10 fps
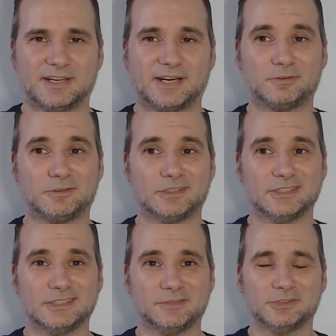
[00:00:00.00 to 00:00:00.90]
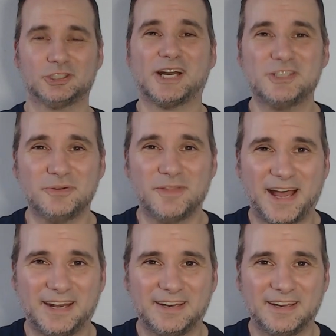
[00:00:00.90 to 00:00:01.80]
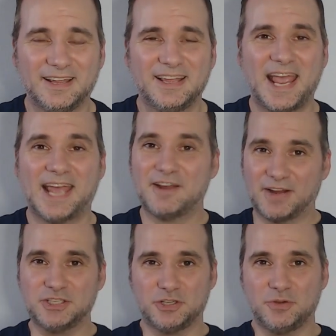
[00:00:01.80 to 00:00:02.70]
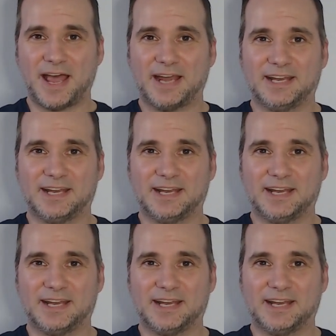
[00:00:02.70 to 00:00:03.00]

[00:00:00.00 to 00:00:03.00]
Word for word: I really should I do that? And if I do that,